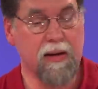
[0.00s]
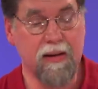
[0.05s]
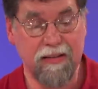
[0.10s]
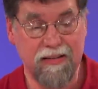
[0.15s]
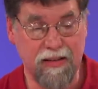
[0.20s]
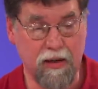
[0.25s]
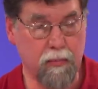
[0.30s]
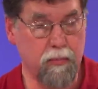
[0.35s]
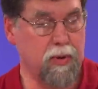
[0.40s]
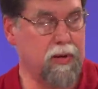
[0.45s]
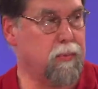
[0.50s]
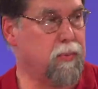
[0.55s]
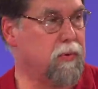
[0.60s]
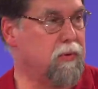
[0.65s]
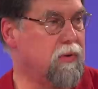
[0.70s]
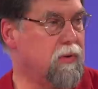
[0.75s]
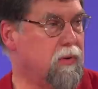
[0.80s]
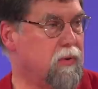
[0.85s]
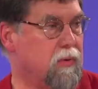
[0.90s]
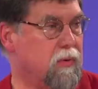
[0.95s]
Some people
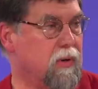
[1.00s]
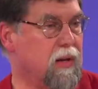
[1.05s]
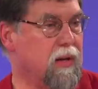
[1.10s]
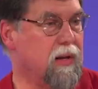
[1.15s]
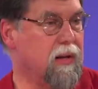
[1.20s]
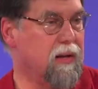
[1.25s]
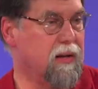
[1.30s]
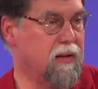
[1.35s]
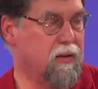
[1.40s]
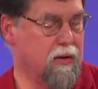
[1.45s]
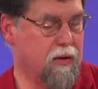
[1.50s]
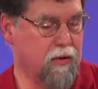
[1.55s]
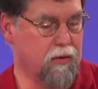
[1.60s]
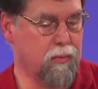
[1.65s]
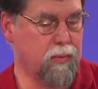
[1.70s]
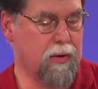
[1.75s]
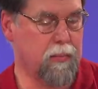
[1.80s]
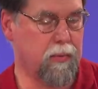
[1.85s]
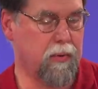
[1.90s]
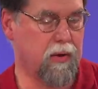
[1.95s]
do. And those
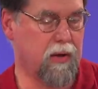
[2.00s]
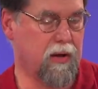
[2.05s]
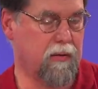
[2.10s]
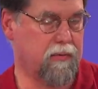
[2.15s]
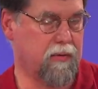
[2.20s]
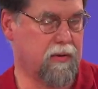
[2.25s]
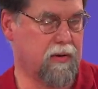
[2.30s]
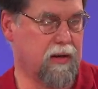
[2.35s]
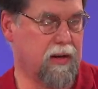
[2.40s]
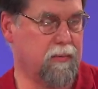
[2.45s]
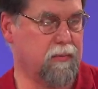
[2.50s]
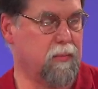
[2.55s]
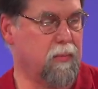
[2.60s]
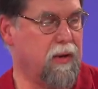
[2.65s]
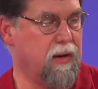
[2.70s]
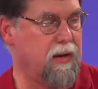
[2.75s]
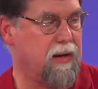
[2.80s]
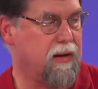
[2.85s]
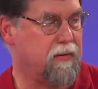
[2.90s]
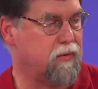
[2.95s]
people oftentimes
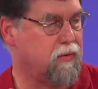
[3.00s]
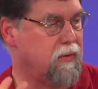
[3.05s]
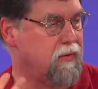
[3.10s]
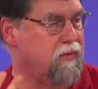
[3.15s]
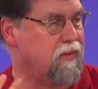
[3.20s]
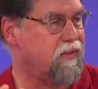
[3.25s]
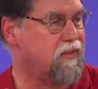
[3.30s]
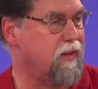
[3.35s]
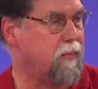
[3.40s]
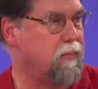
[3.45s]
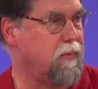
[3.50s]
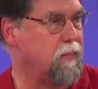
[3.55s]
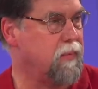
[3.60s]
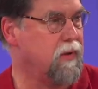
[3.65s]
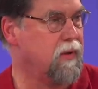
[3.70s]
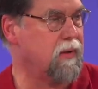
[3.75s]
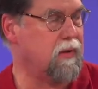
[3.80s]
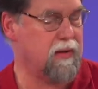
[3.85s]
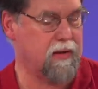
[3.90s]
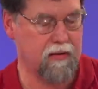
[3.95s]
may have sort of
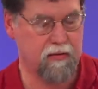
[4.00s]
susceptibility.